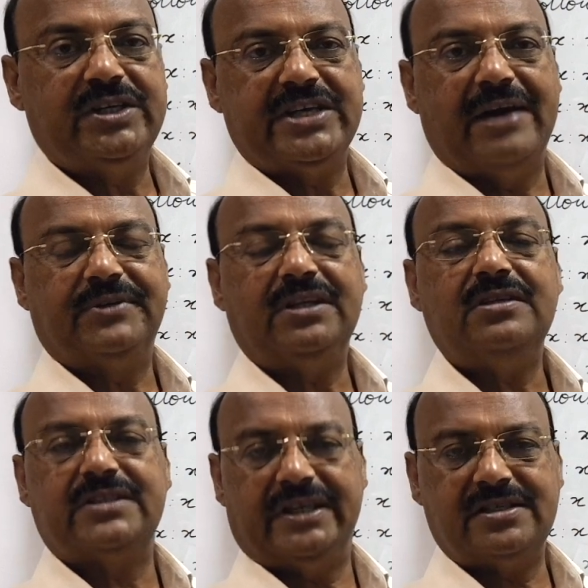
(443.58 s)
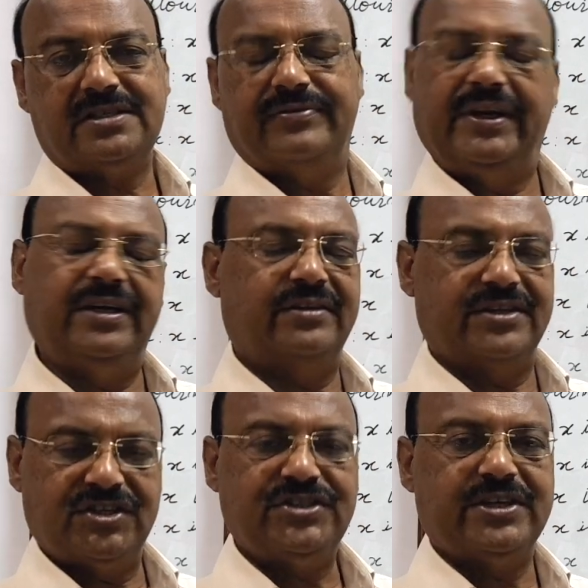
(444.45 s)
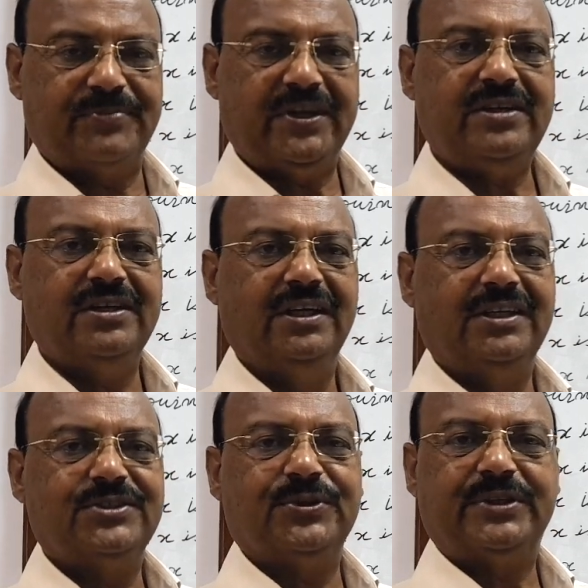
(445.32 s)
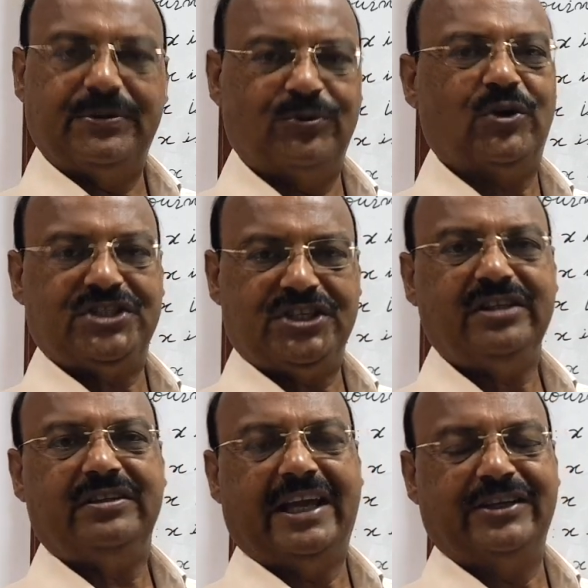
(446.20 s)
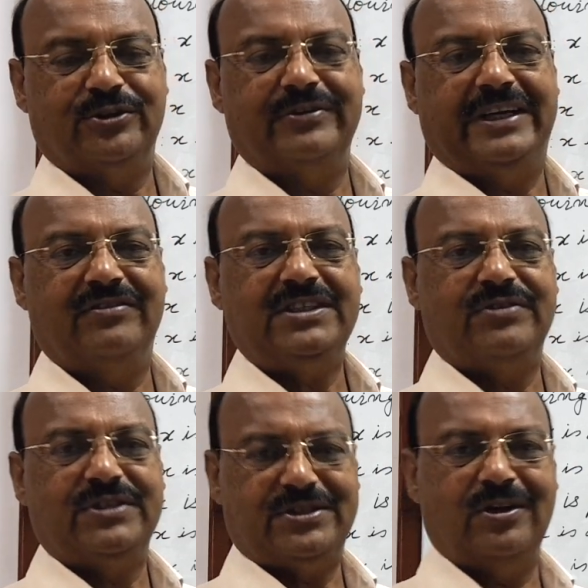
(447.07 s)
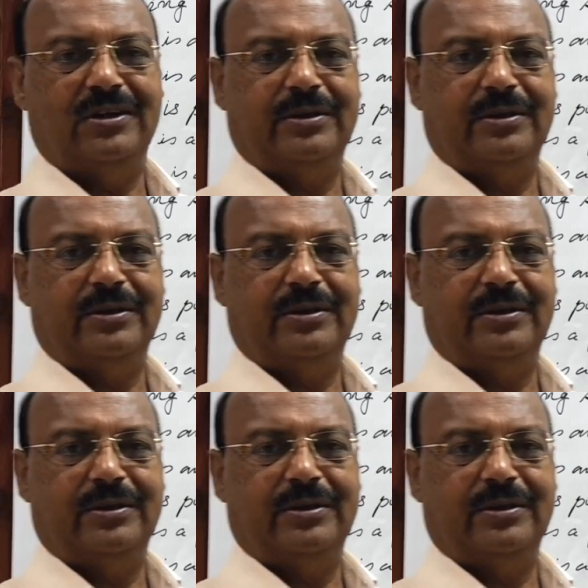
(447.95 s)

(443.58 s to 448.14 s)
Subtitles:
chapter, sets, very interesting chapter. So keep watching. Thank you very much. Wish you all the